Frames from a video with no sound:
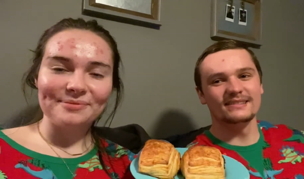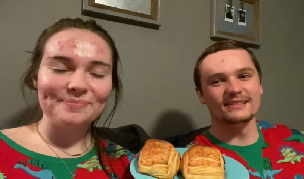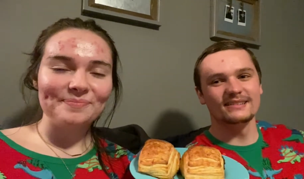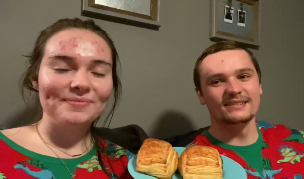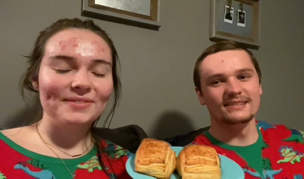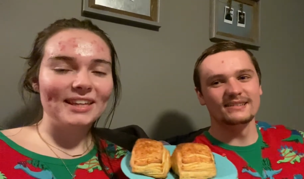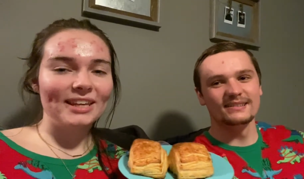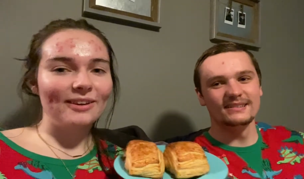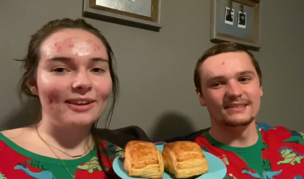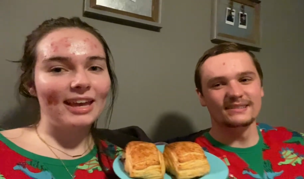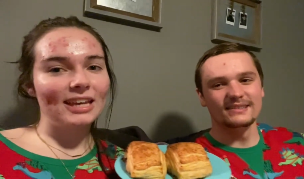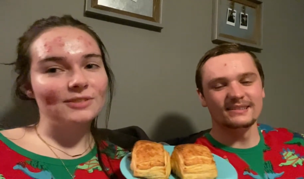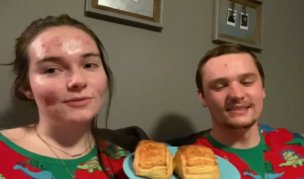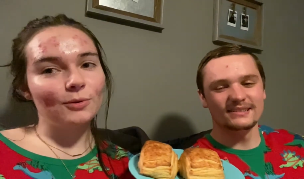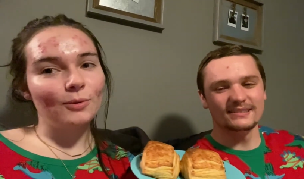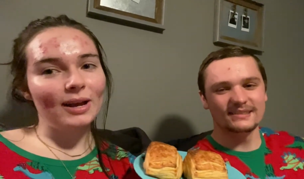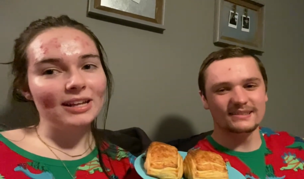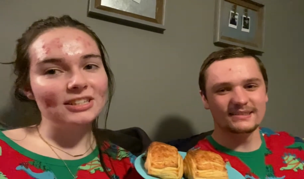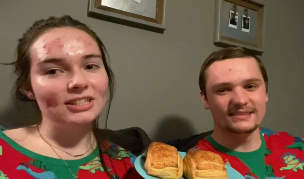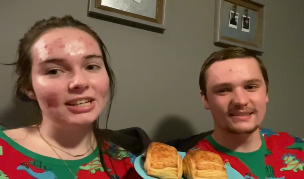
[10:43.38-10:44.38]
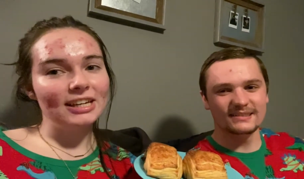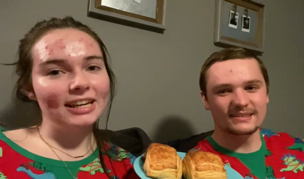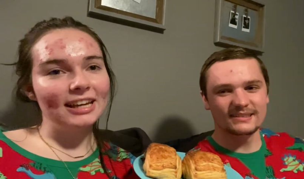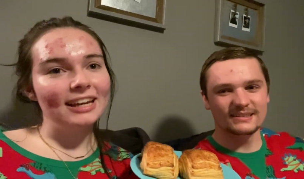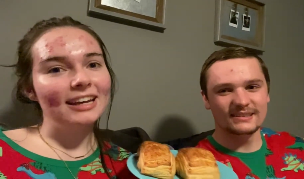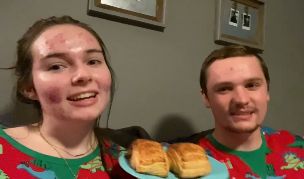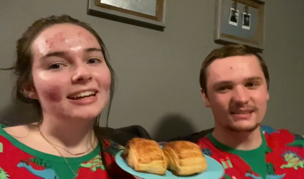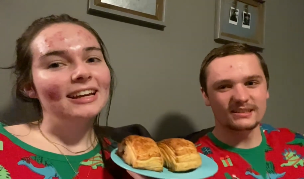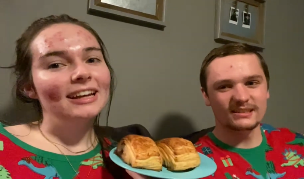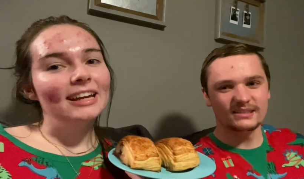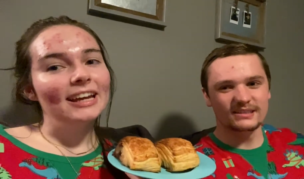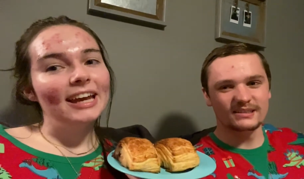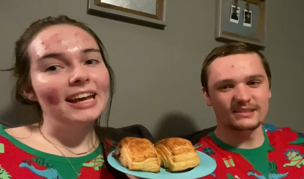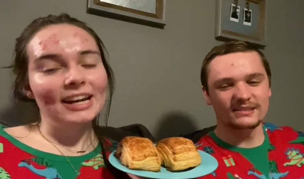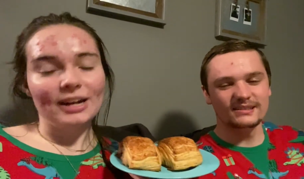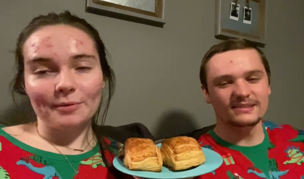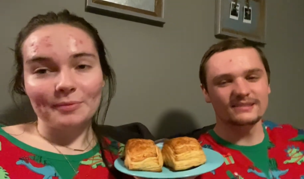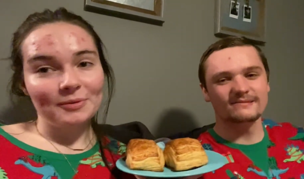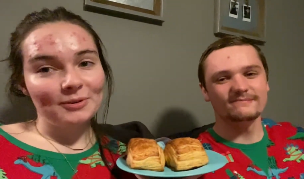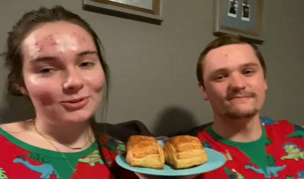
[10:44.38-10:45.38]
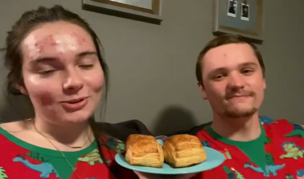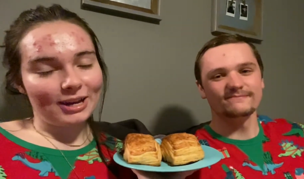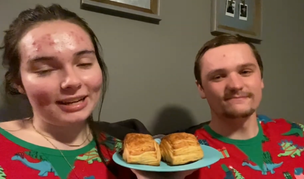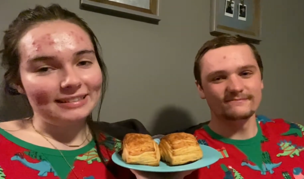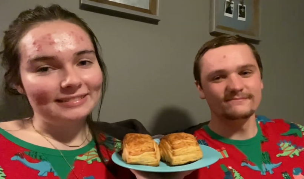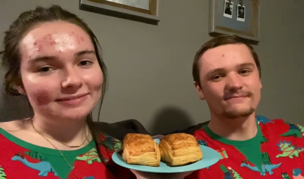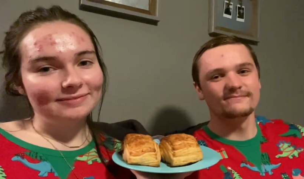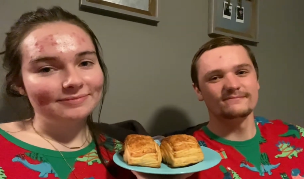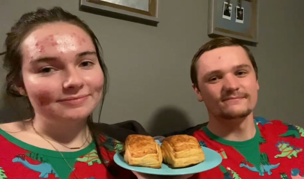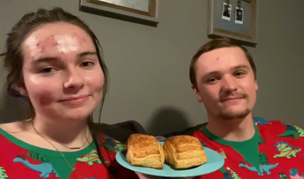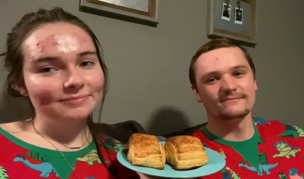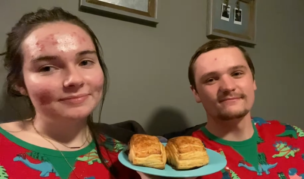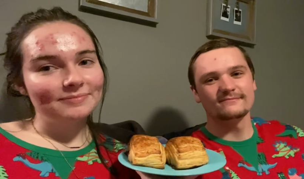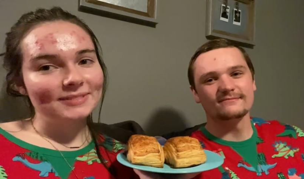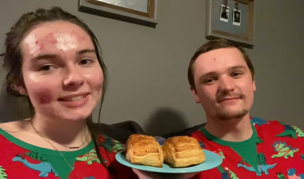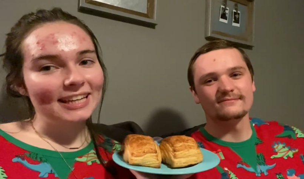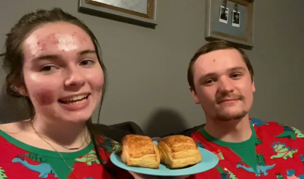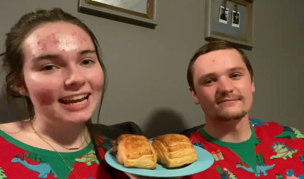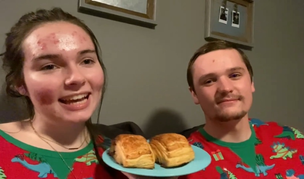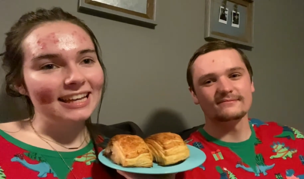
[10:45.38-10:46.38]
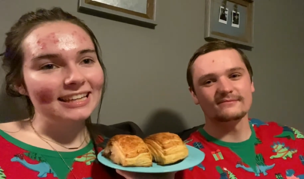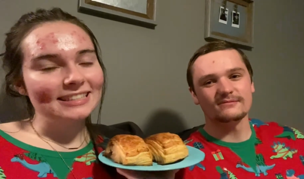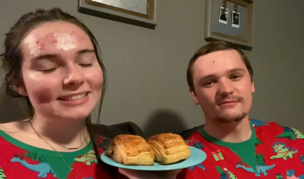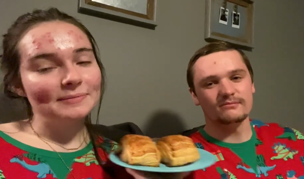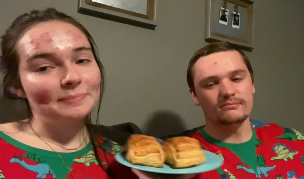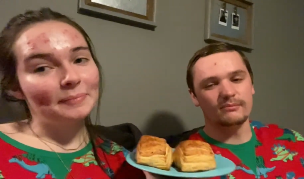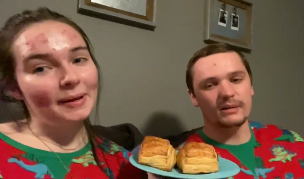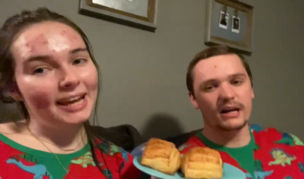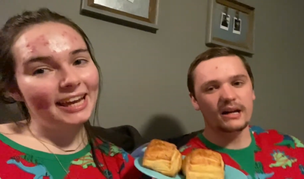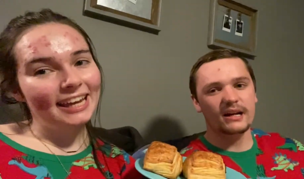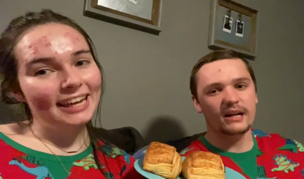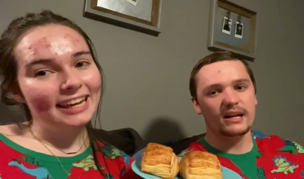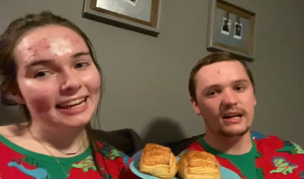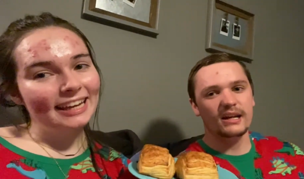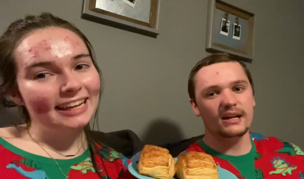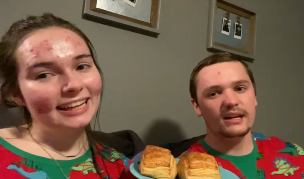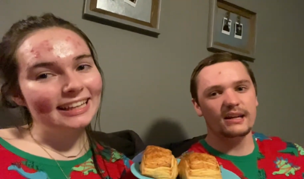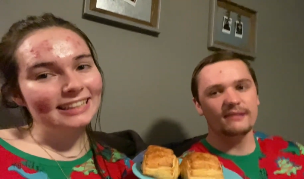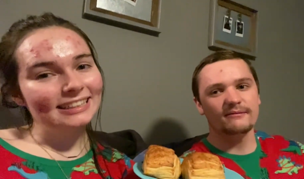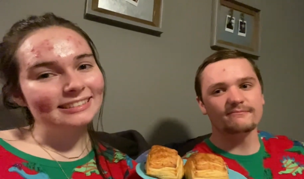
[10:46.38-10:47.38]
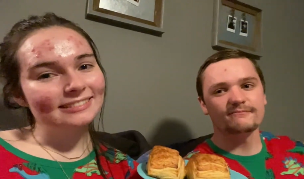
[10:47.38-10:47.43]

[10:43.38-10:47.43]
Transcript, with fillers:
Speaker 1: Thank you guys for watching and I hope you enjoyed. See you guys. Bye.